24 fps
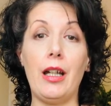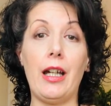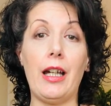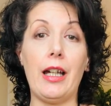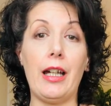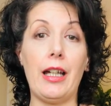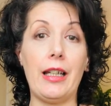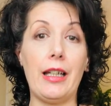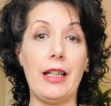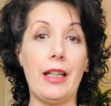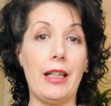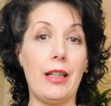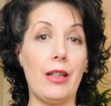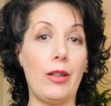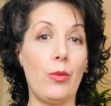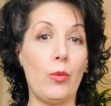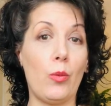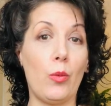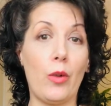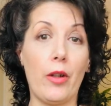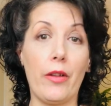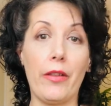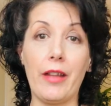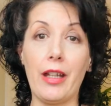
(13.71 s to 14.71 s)
and
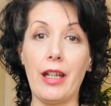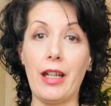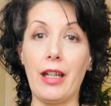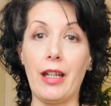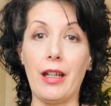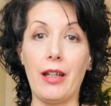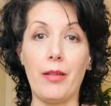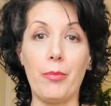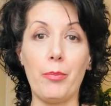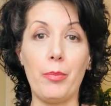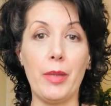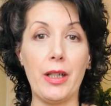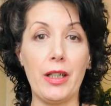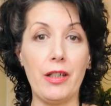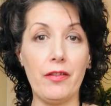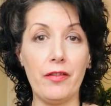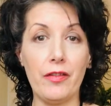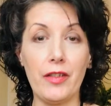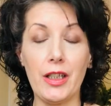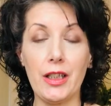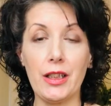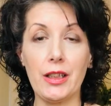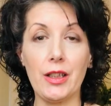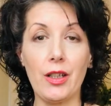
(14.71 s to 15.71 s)
what their
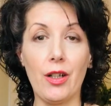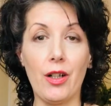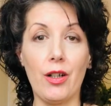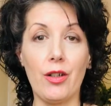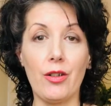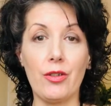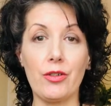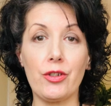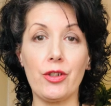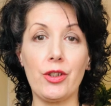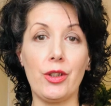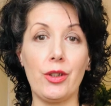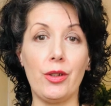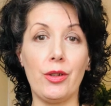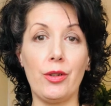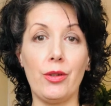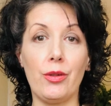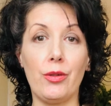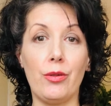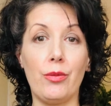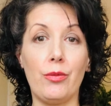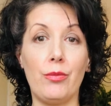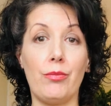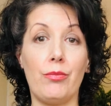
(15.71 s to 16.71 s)
benefits are to
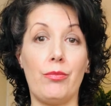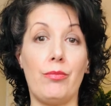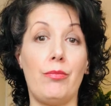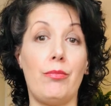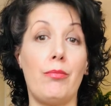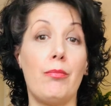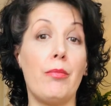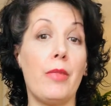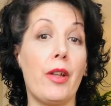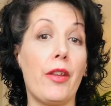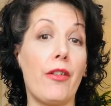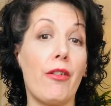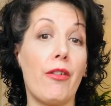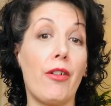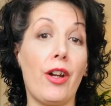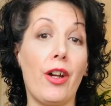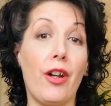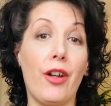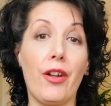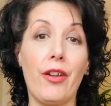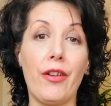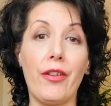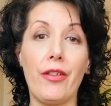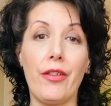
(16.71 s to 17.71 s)
Mother
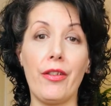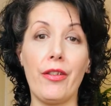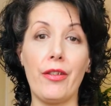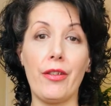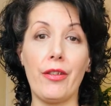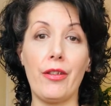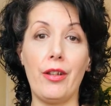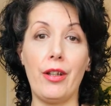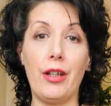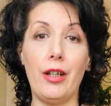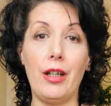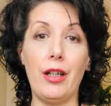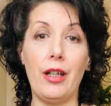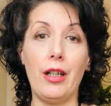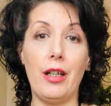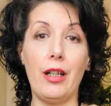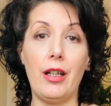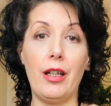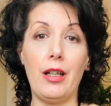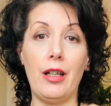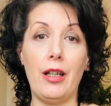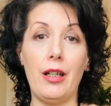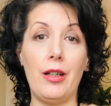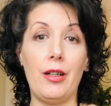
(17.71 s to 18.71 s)
Earth,
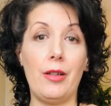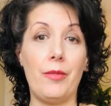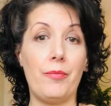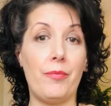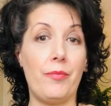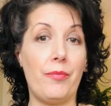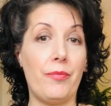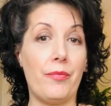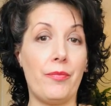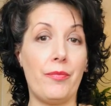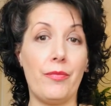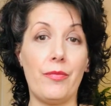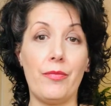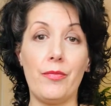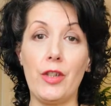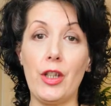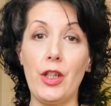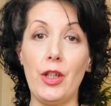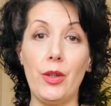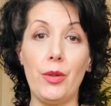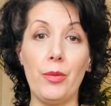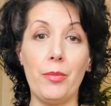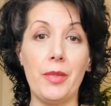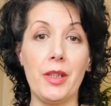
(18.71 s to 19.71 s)

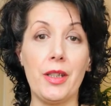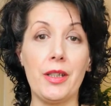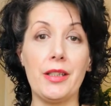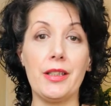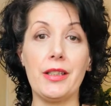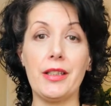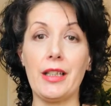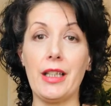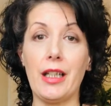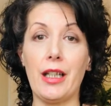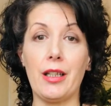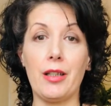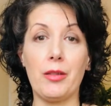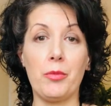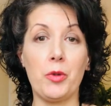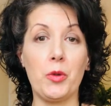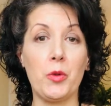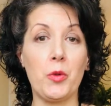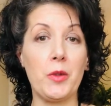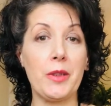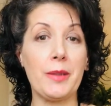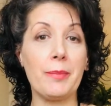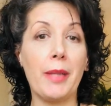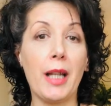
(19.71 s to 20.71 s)
humans,
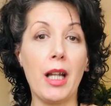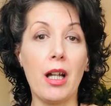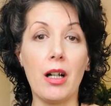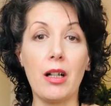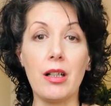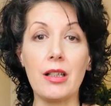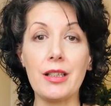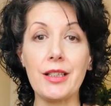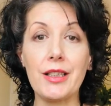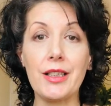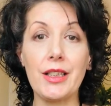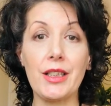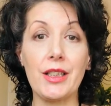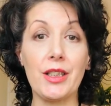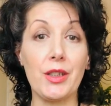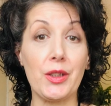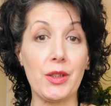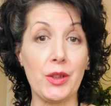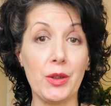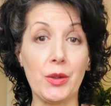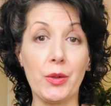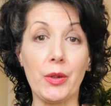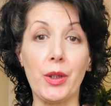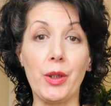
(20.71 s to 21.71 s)
animals, plants, the
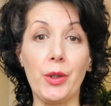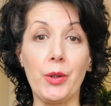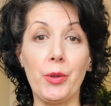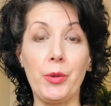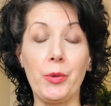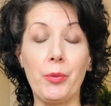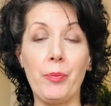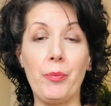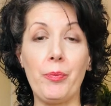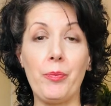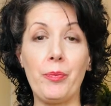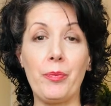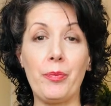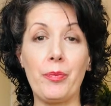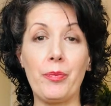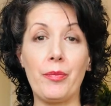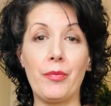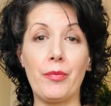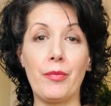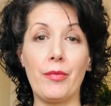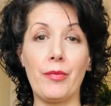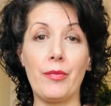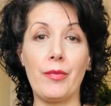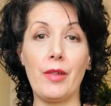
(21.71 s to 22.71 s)
soil.
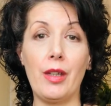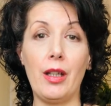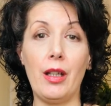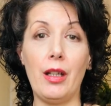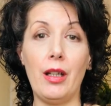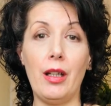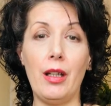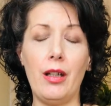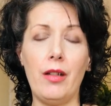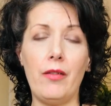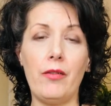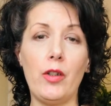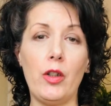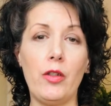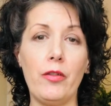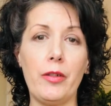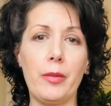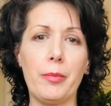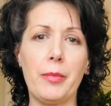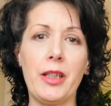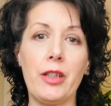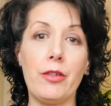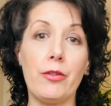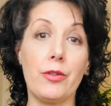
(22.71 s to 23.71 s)
Fulvic
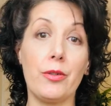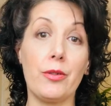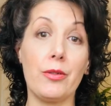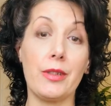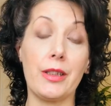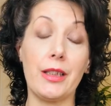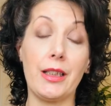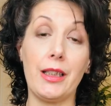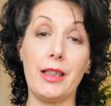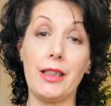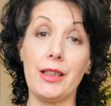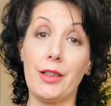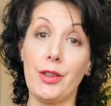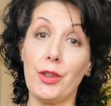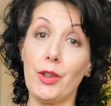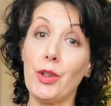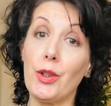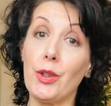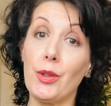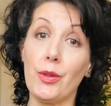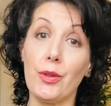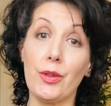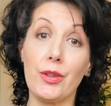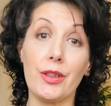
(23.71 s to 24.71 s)
minerals is a
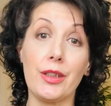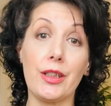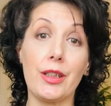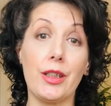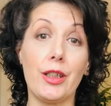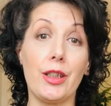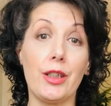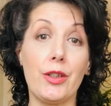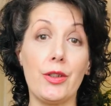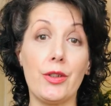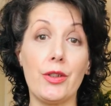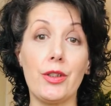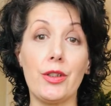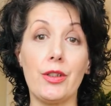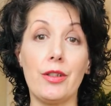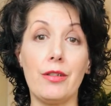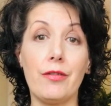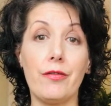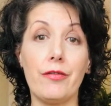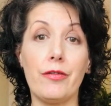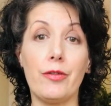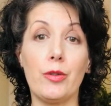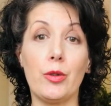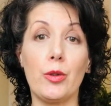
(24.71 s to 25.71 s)
huge solution
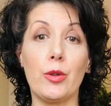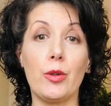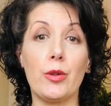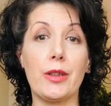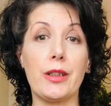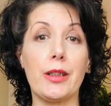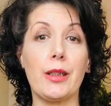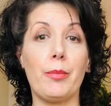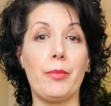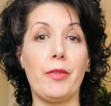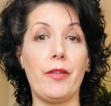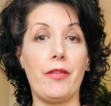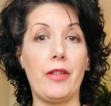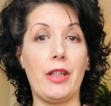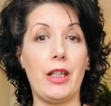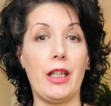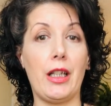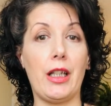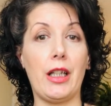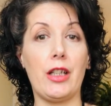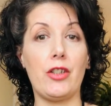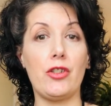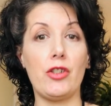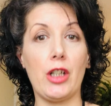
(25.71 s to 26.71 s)
for some of
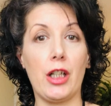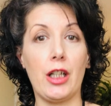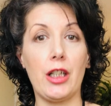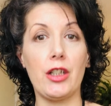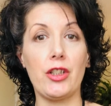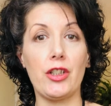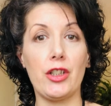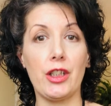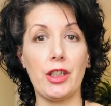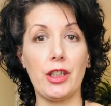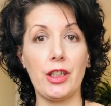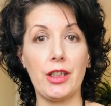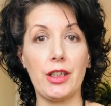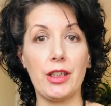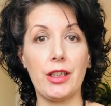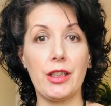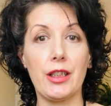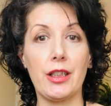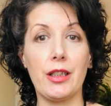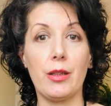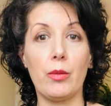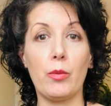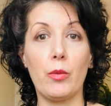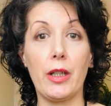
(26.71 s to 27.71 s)
the challenges
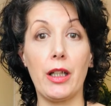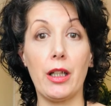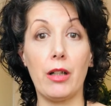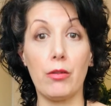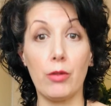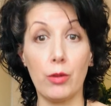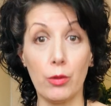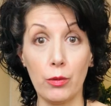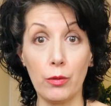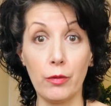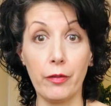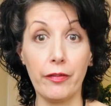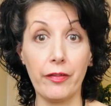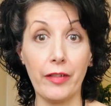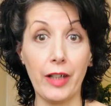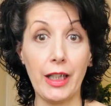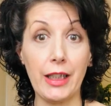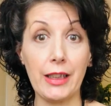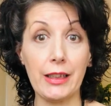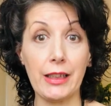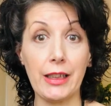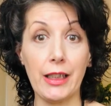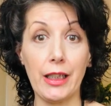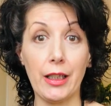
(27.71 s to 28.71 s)
that we are all
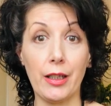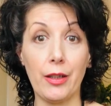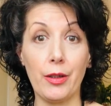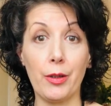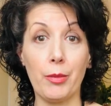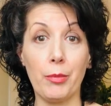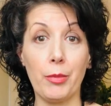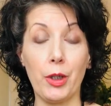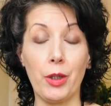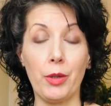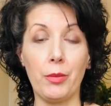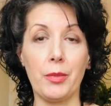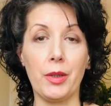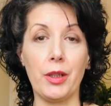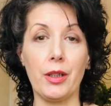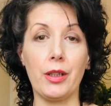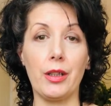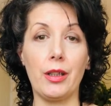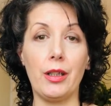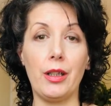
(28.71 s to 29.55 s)
facing at the moment.